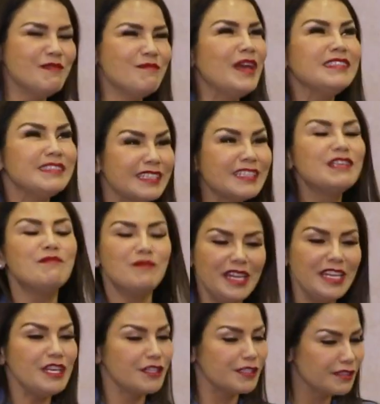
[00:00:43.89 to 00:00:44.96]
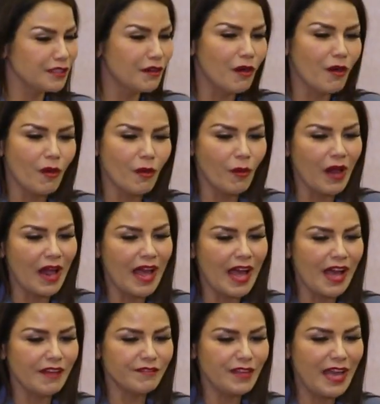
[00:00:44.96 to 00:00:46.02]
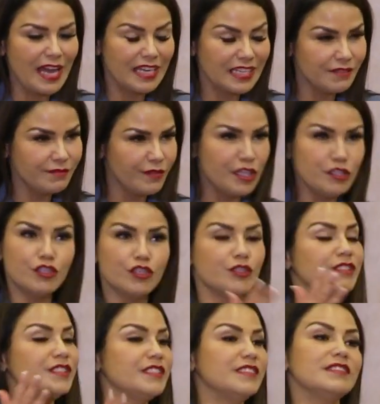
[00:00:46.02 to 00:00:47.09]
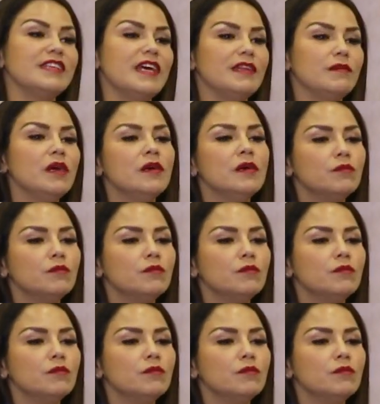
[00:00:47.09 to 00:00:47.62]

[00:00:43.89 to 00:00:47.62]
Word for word: basically many years ago, have had ventures since then,